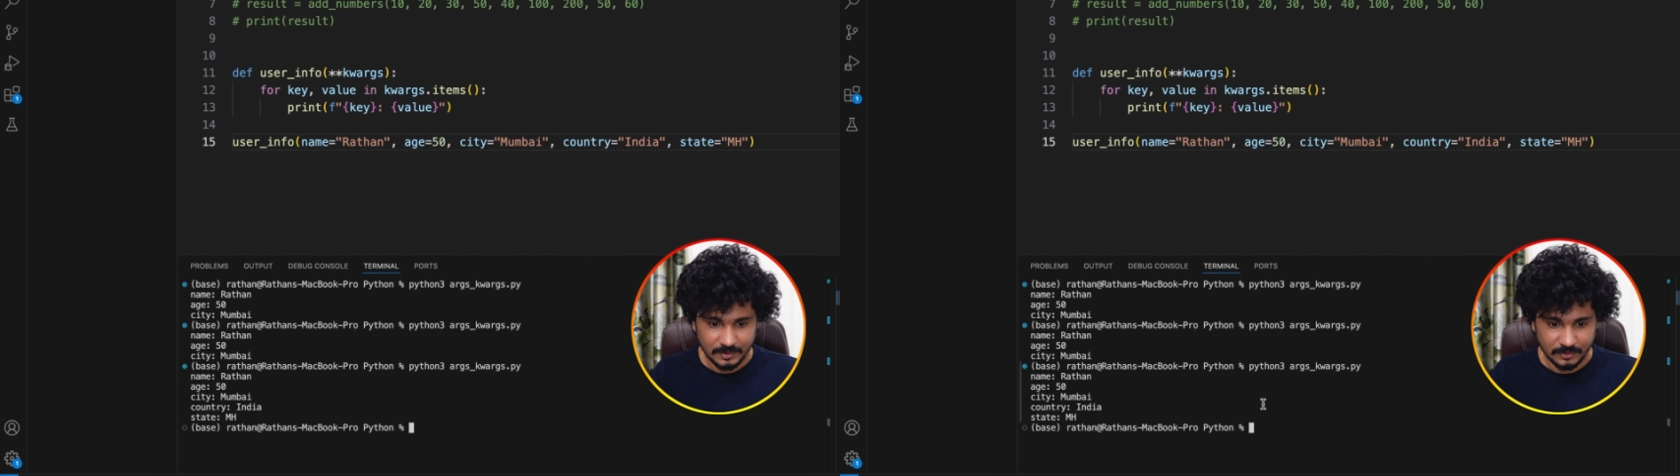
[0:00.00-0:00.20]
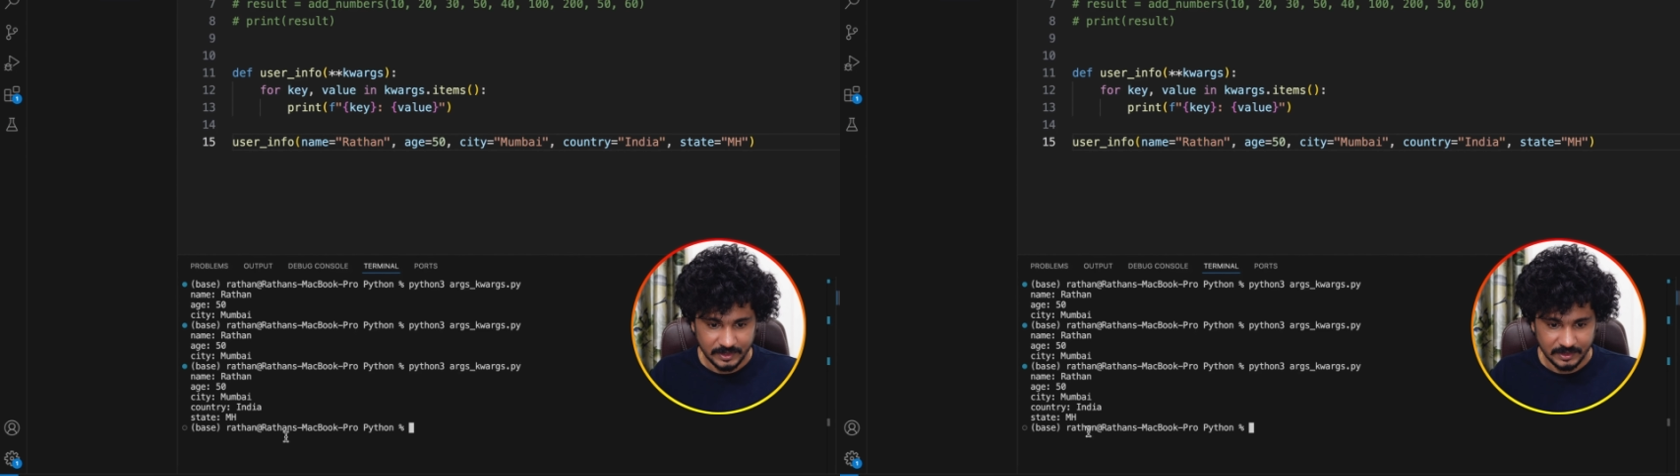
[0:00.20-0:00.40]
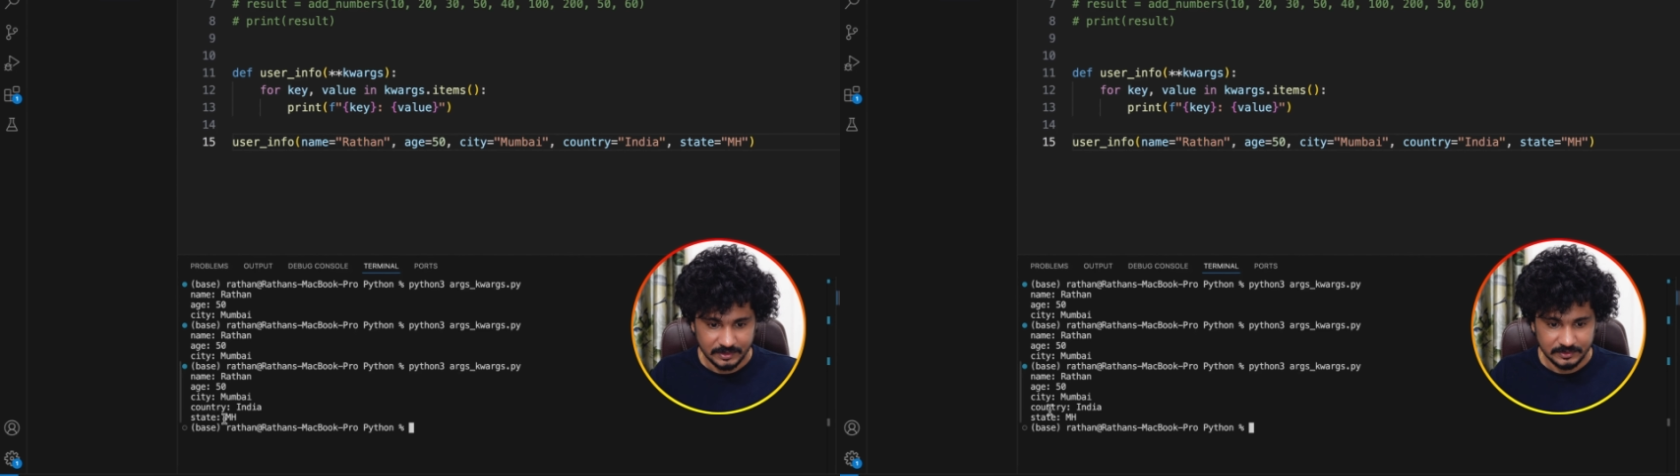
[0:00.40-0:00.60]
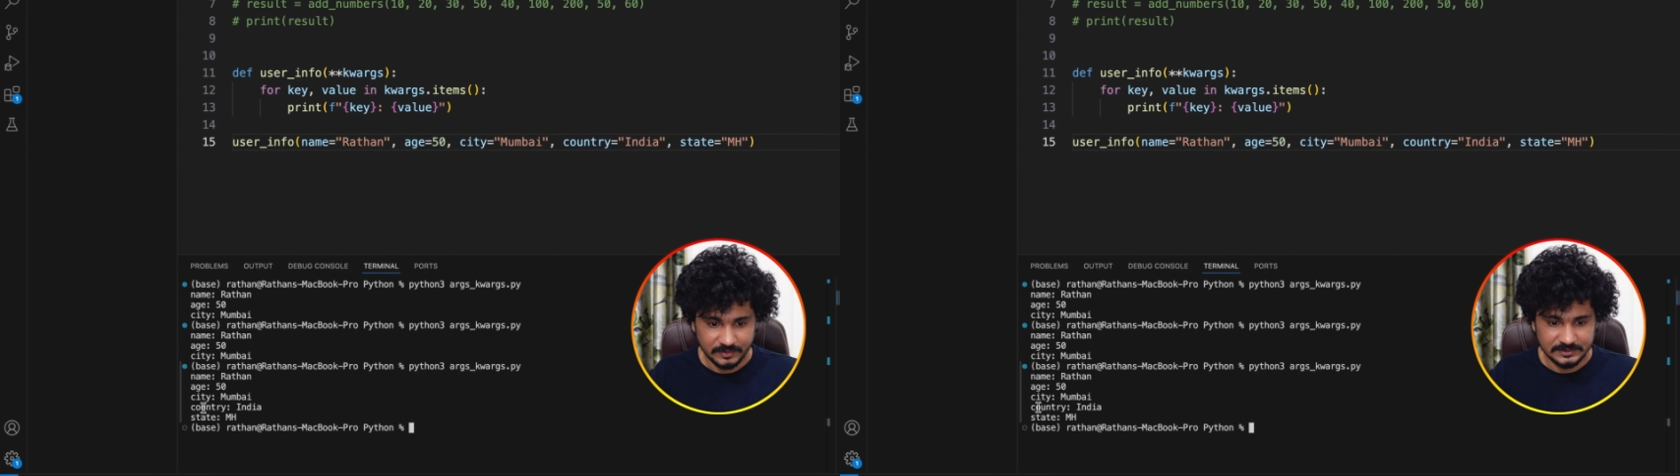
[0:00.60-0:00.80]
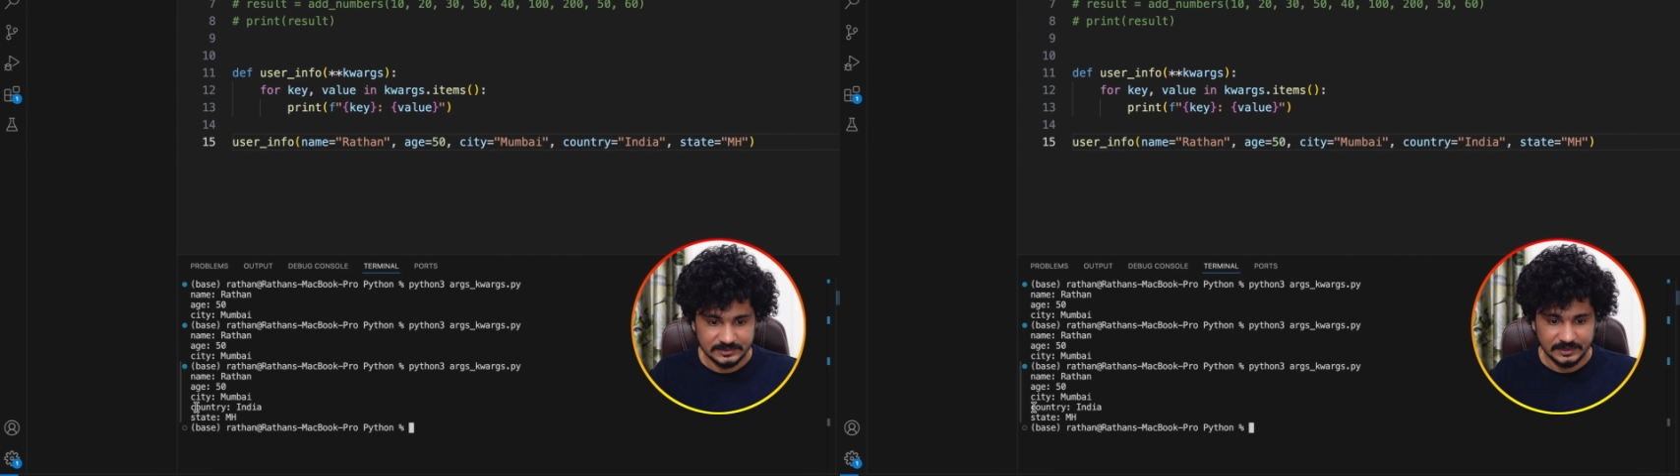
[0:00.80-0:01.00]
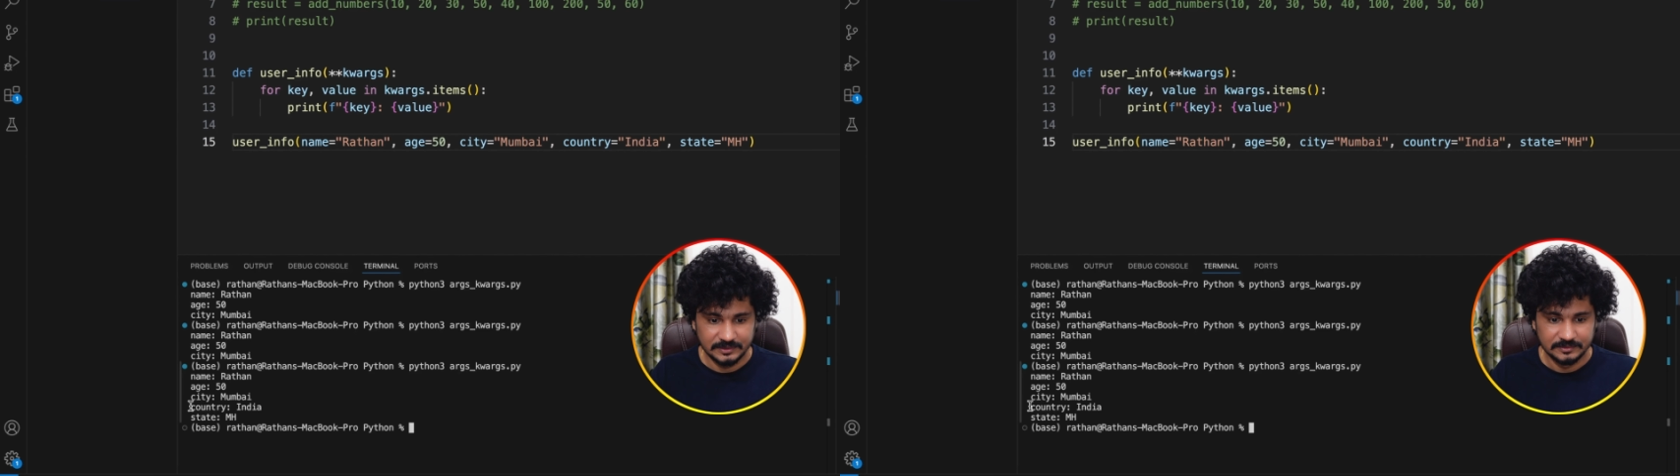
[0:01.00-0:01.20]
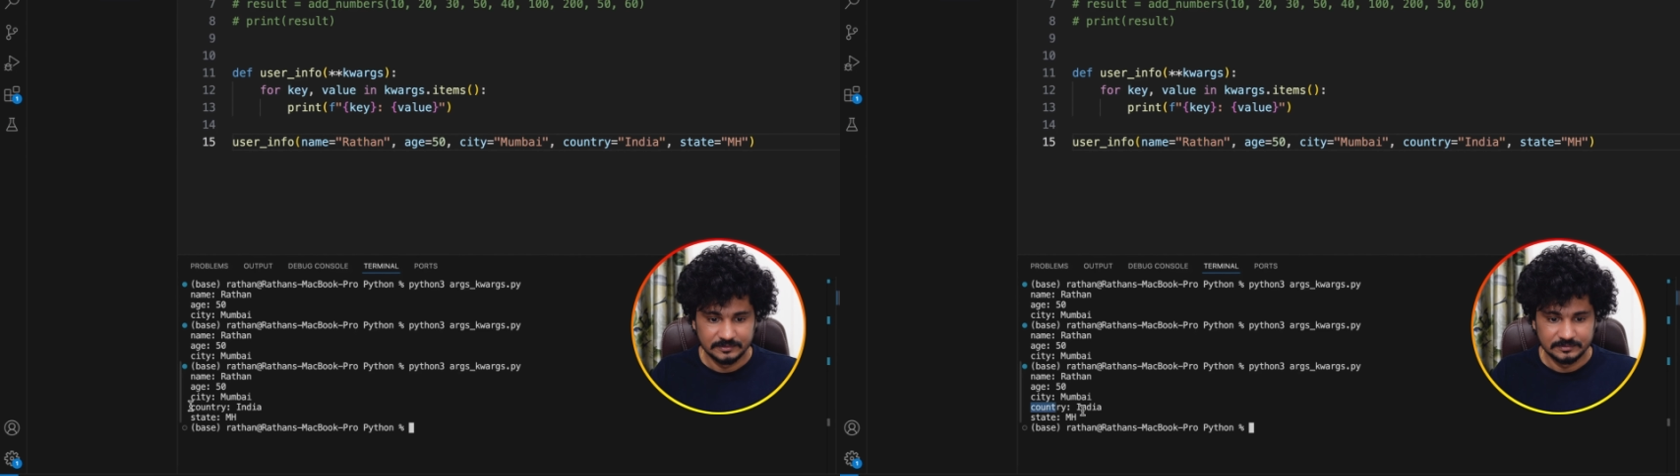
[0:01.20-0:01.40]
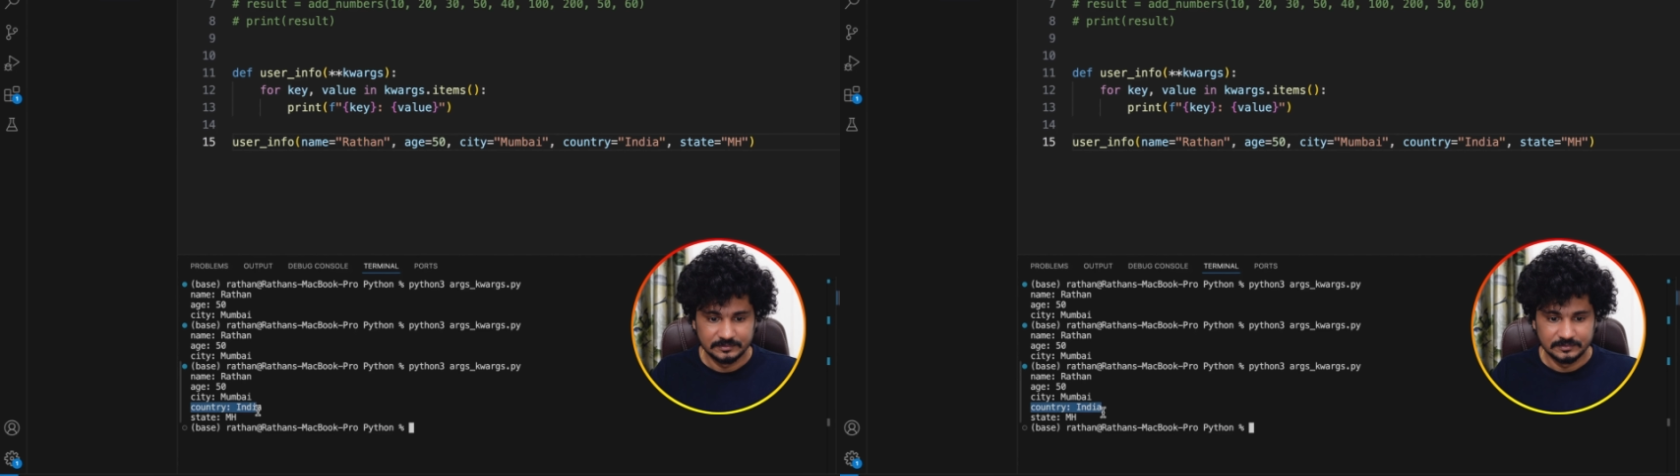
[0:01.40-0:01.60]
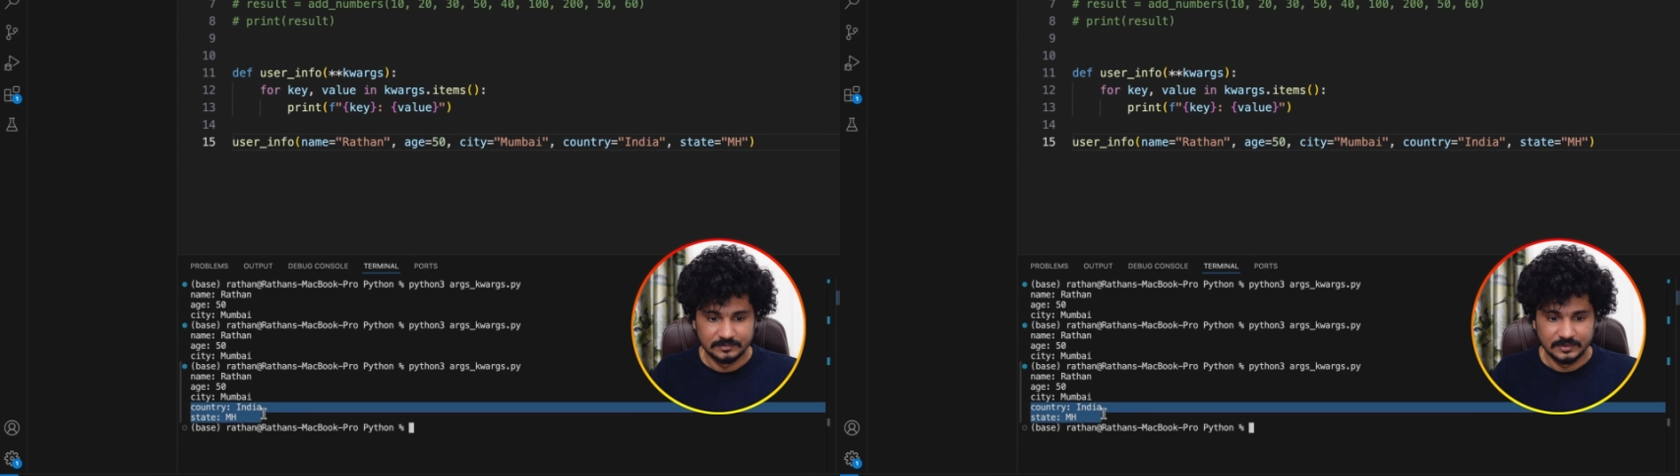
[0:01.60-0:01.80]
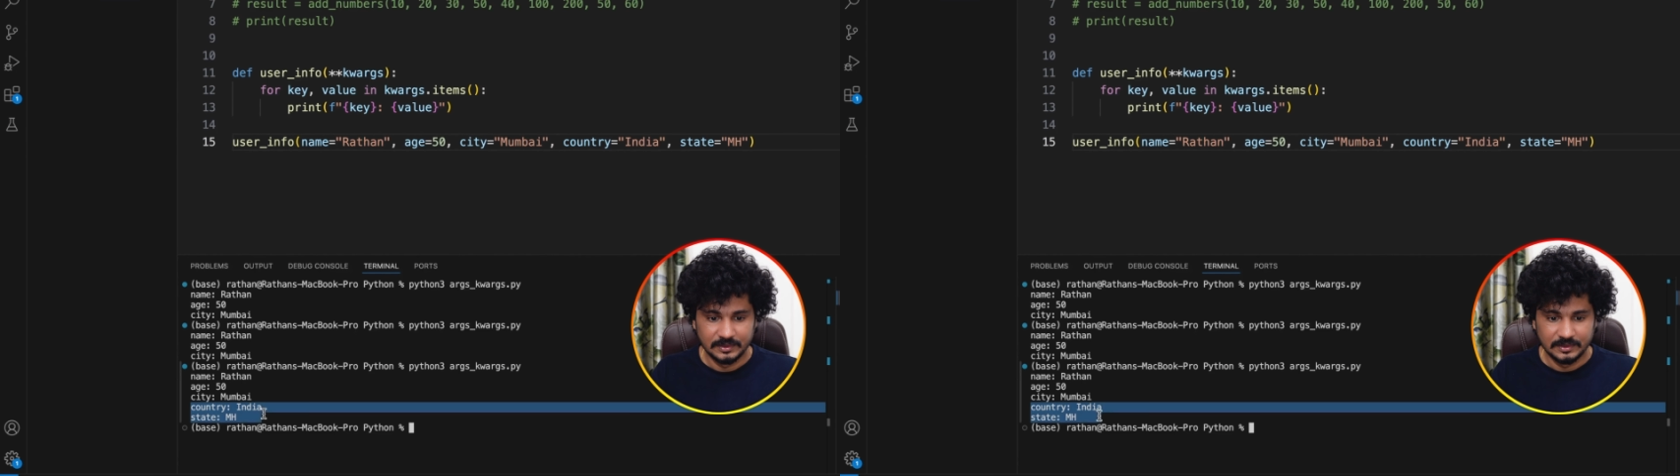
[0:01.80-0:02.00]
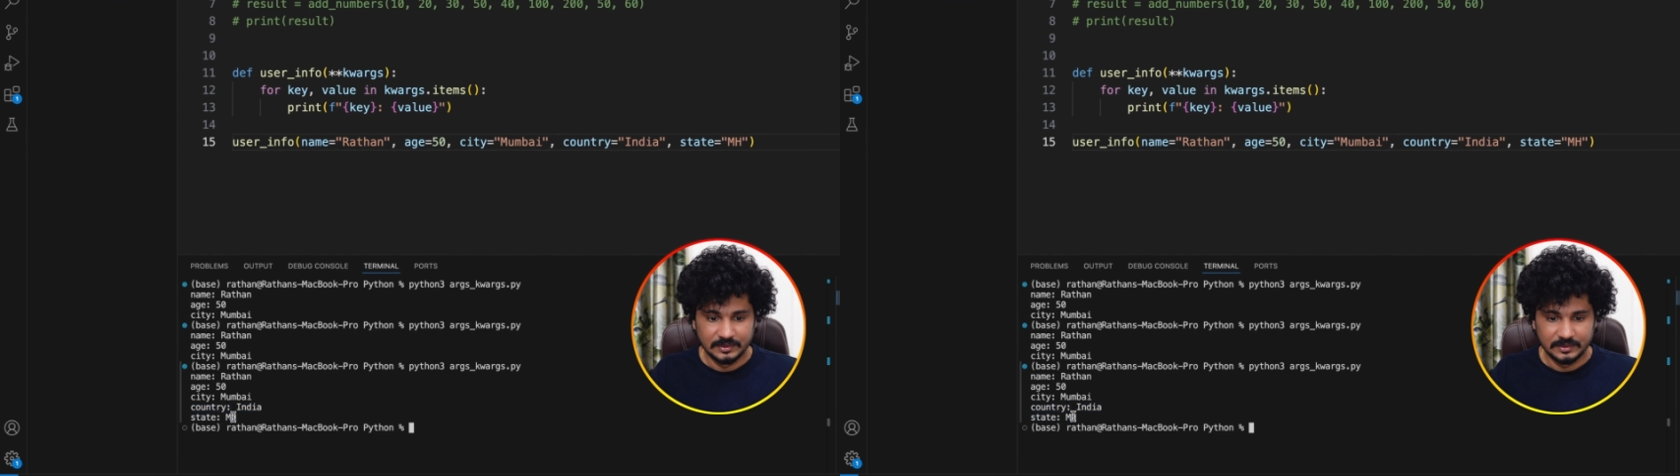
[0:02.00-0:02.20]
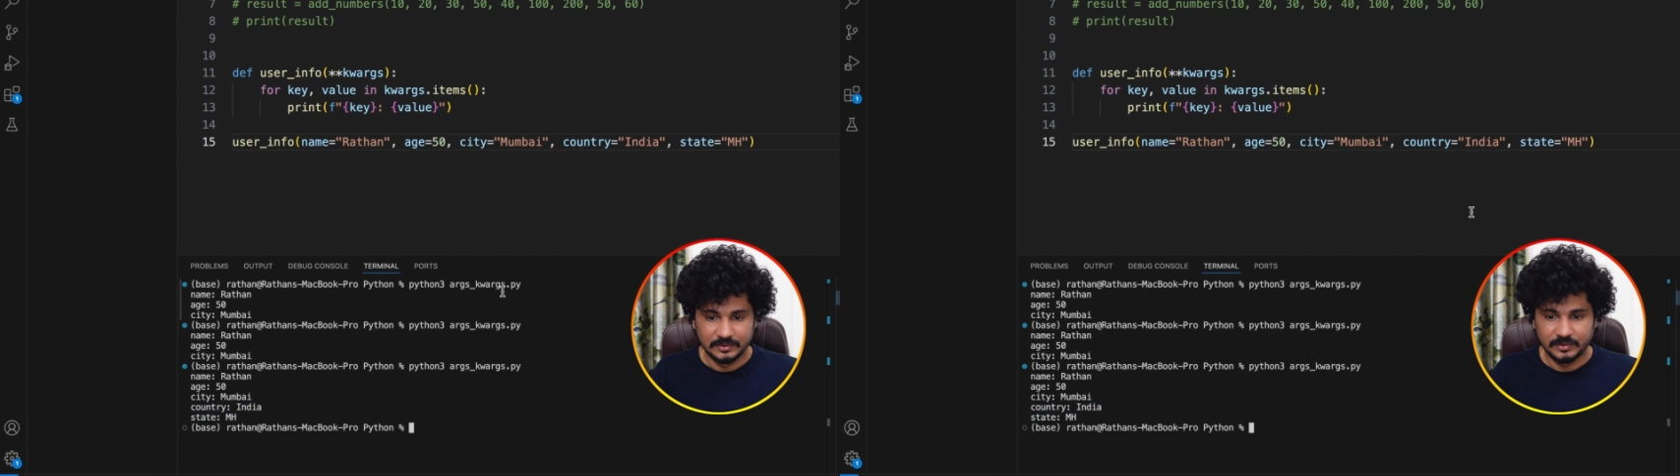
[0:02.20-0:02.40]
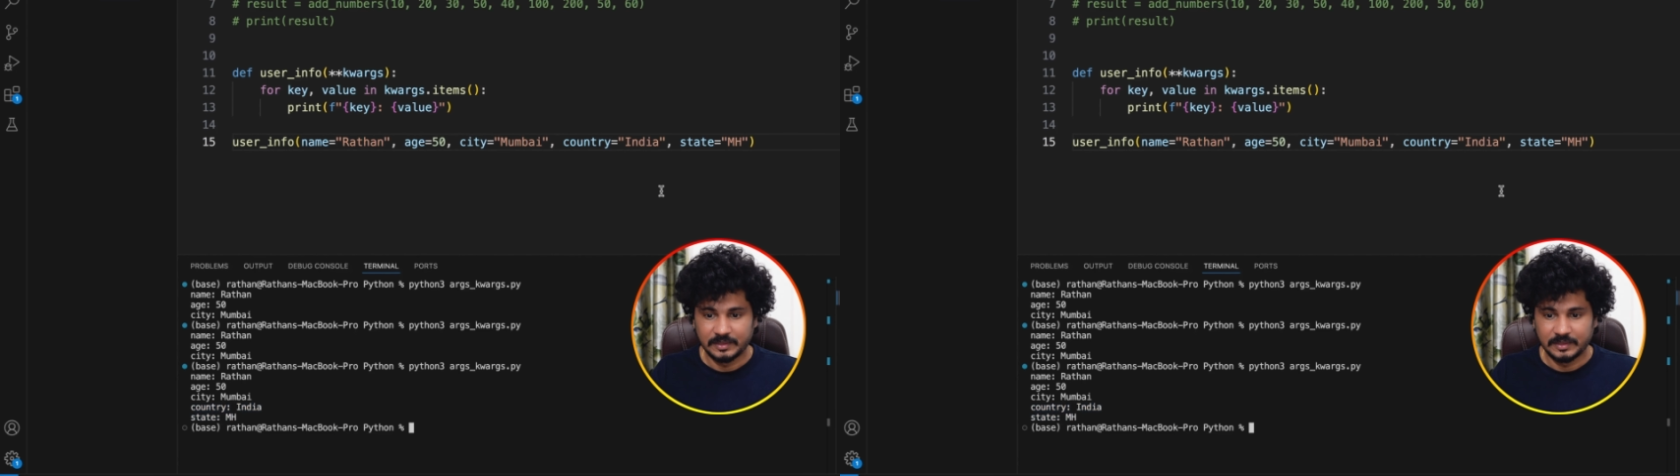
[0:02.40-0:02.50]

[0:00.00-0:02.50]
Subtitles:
Okay, you can see you